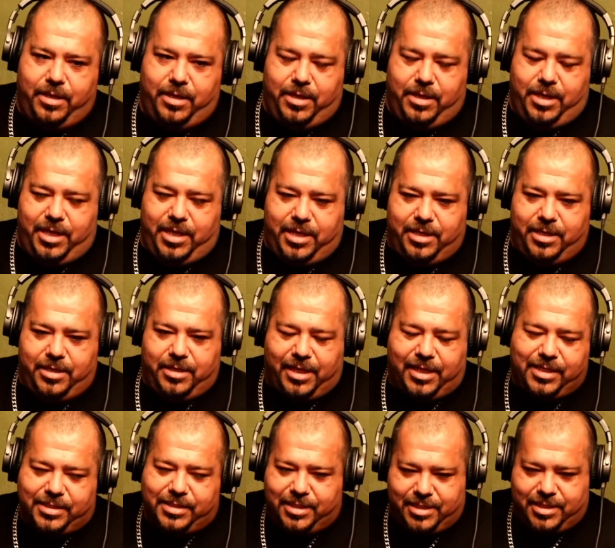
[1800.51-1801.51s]
And like I
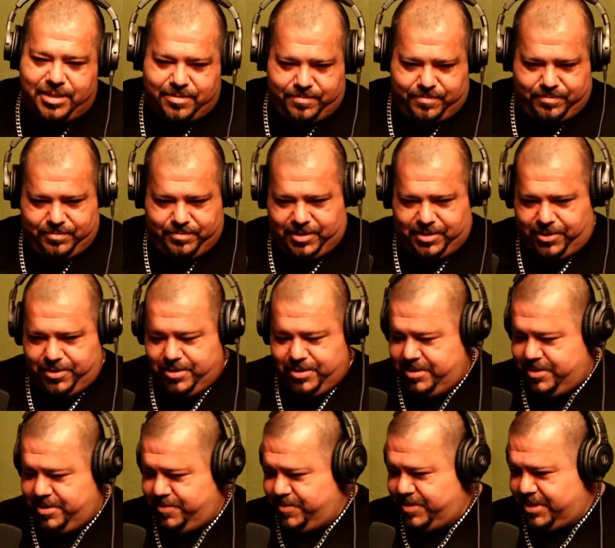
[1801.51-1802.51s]
said
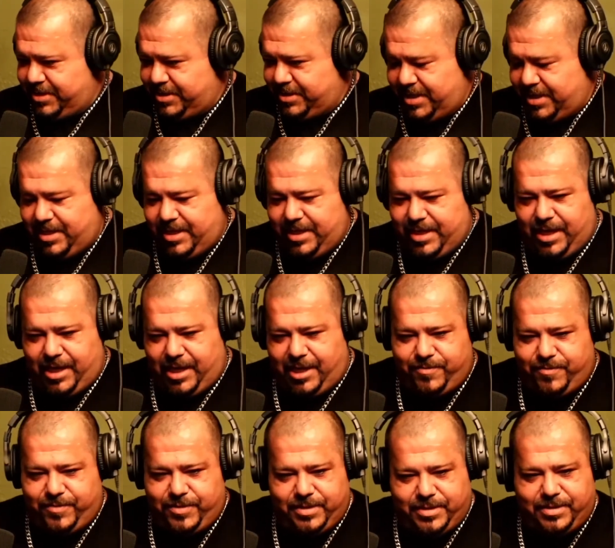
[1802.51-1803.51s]
earlier, when I said that I
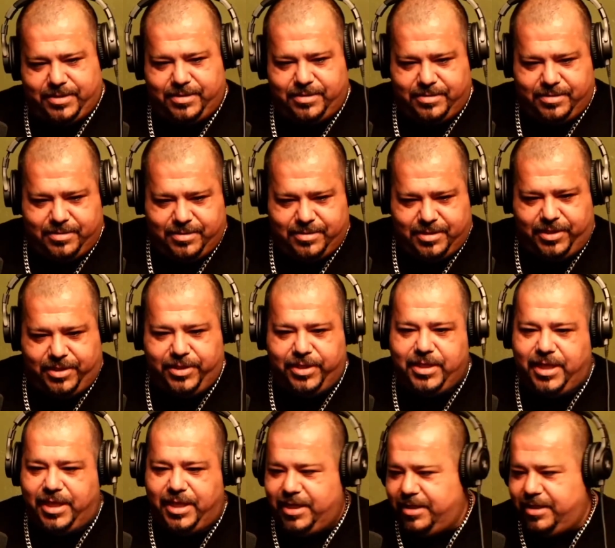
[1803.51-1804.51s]
was a good kid